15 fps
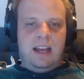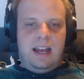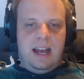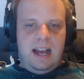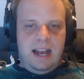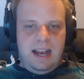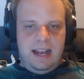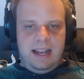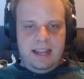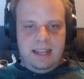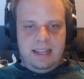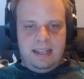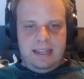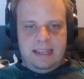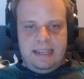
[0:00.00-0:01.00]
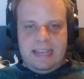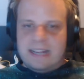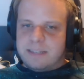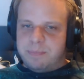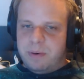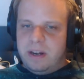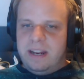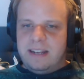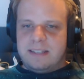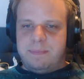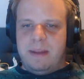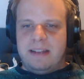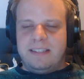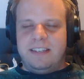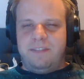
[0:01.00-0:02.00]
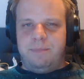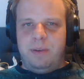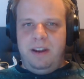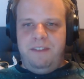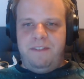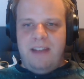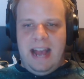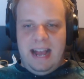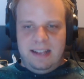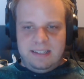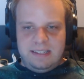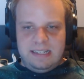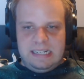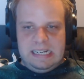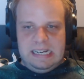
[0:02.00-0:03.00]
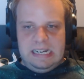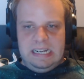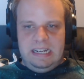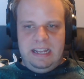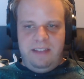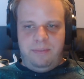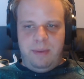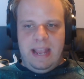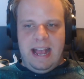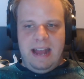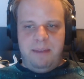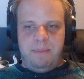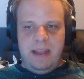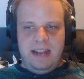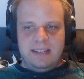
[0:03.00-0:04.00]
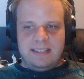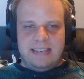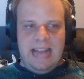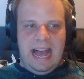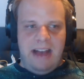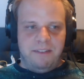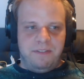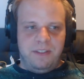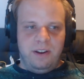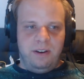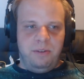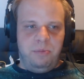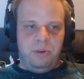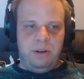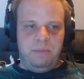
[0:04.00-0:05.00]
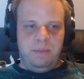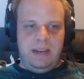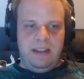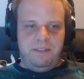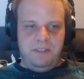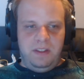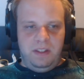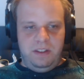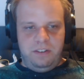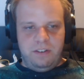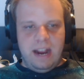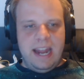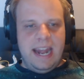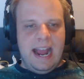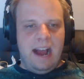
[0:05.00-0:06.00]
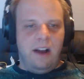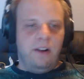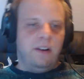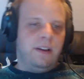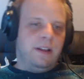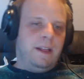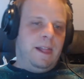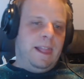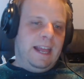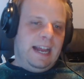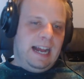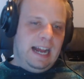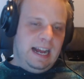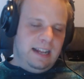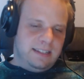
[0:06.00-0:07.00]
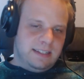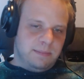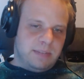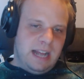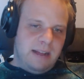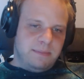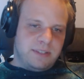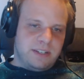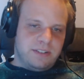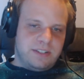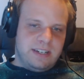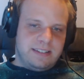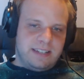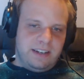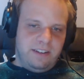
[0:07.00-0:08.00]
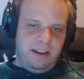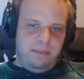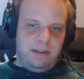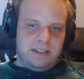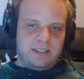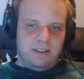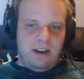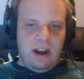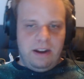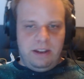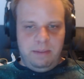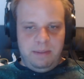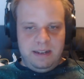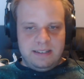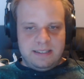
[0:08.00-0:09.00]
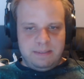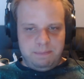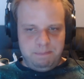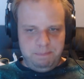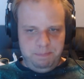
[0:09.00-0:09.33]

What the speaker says: gets pretty expensive pretty fast. If we had paid staff, there wouldn't be a village right now. Sometimes there's disagreements or arguments